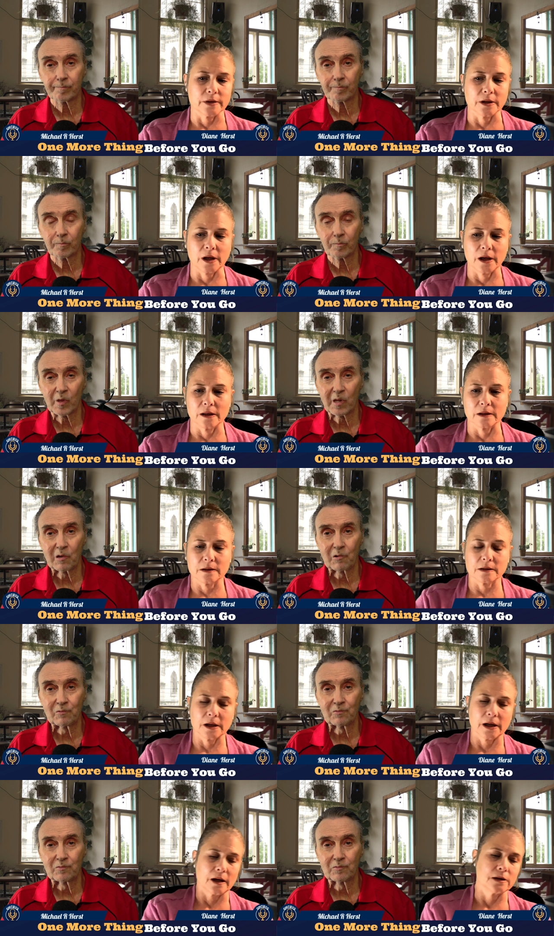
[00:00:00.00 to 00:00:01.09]
Speaker 1: of today that's
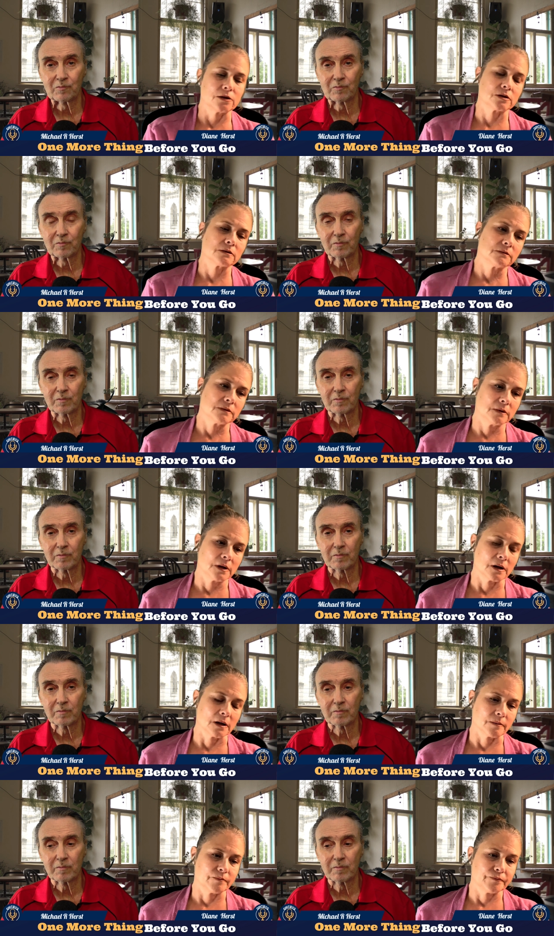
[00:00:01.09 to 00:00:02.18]
that age?
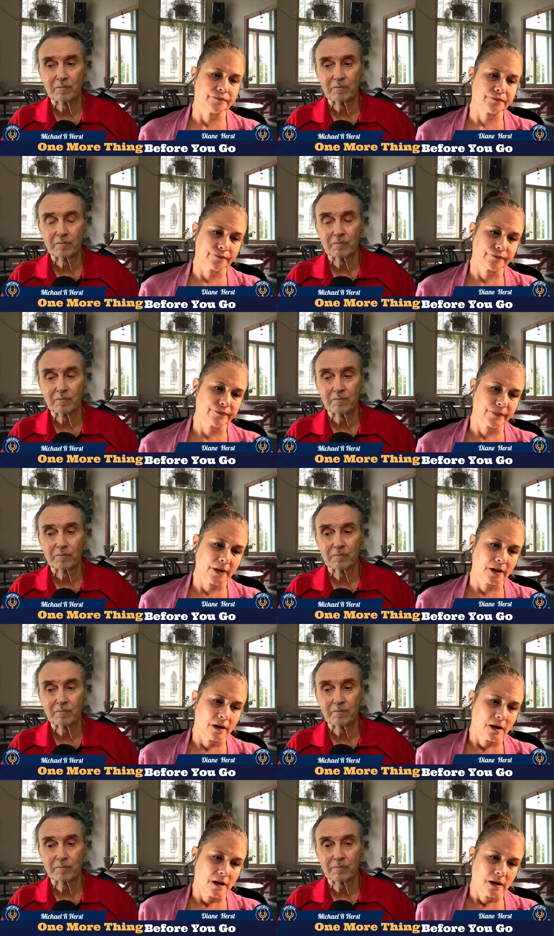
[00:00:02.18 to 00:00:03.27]
Um
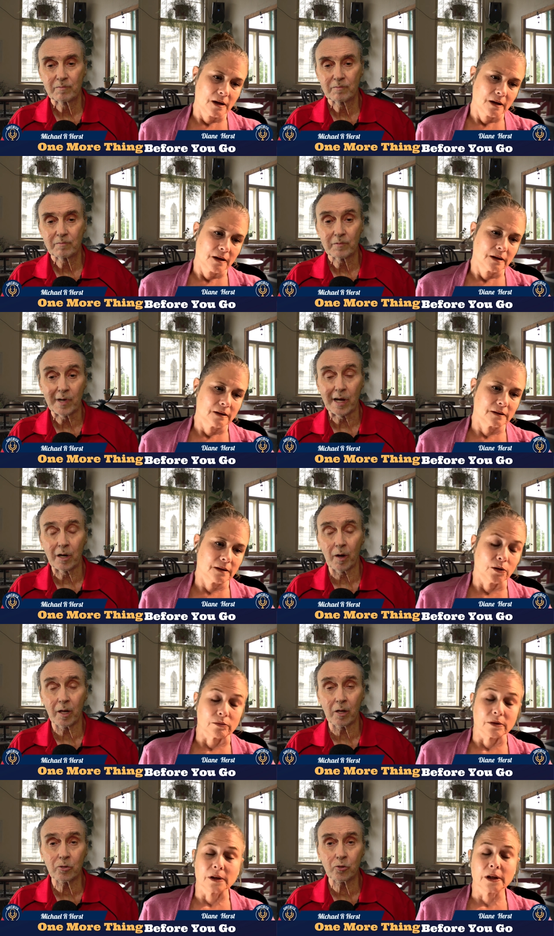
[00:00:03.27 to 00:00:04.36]
Speaker 2: I don't know, I oh,
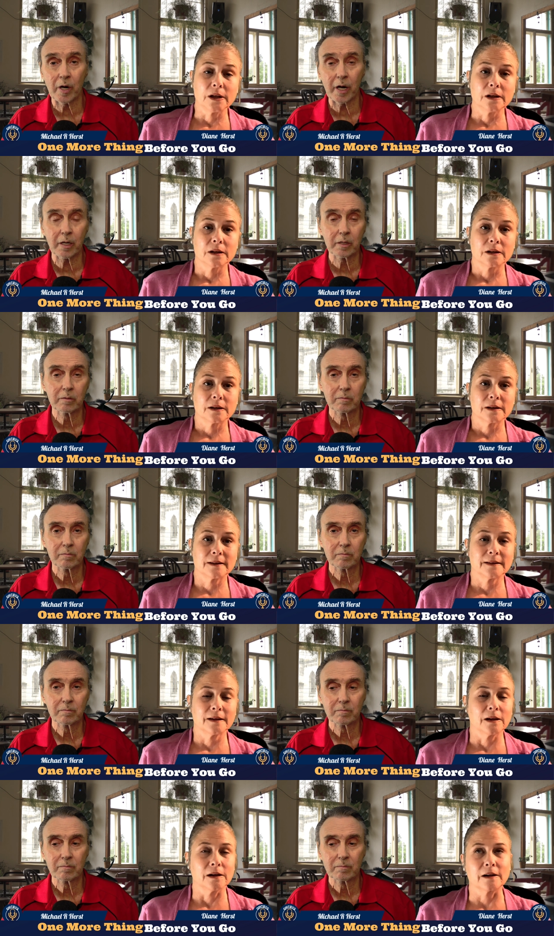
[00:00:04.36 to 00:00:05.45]
lost really?
Speaker 1: Track.
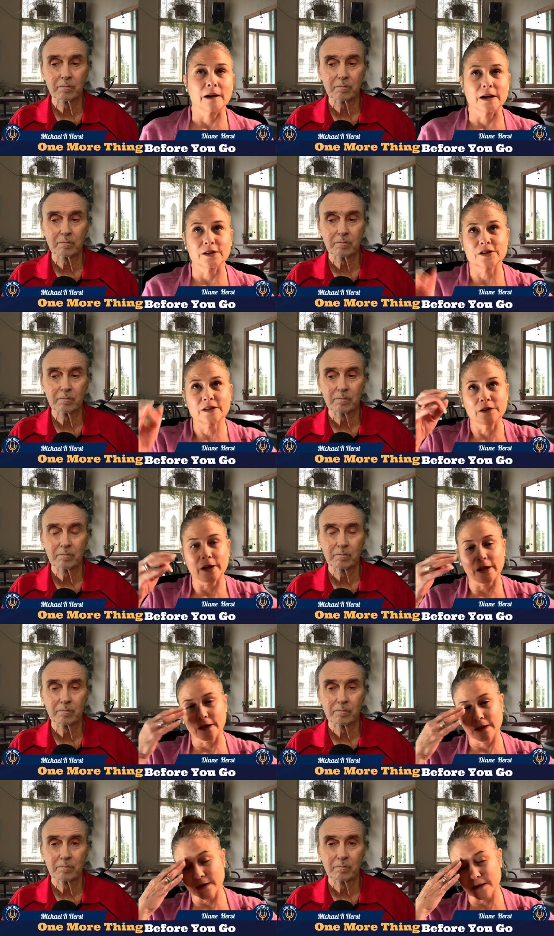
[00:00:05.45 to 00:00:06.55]
Oh gosh.
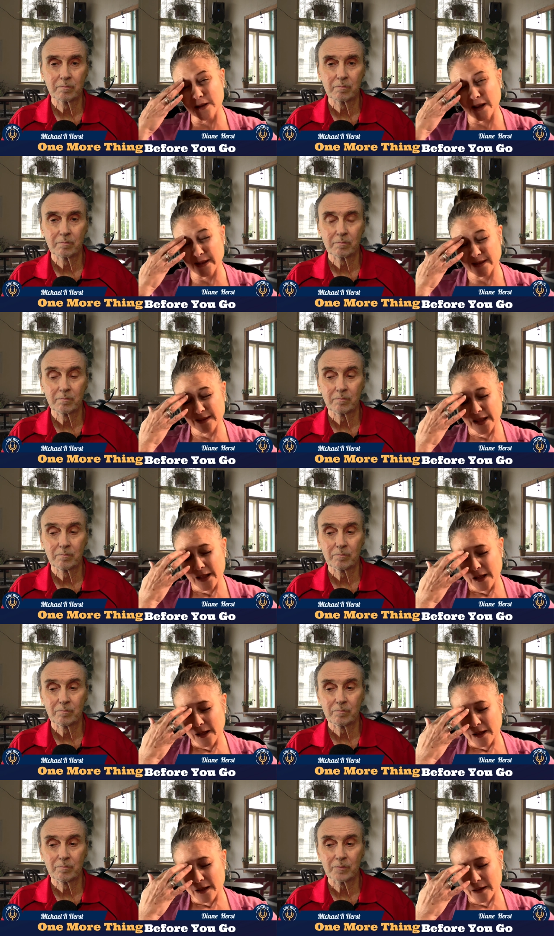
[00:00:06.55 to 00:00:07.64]
Okay. It's not
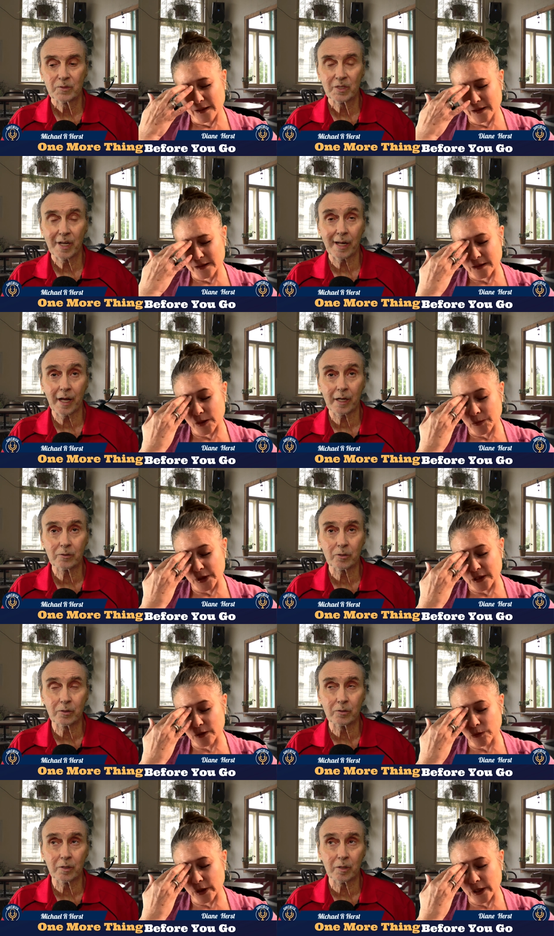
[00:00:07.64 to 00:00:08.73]
Speaker 2: it's not it's X. Not, it's,
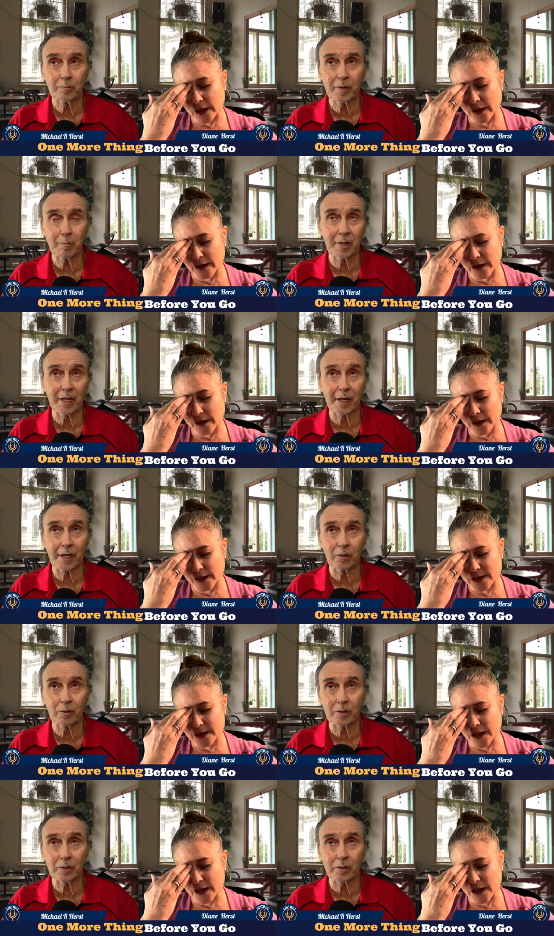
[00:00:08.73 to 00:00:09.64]
it's the uh, one not millennial. It's,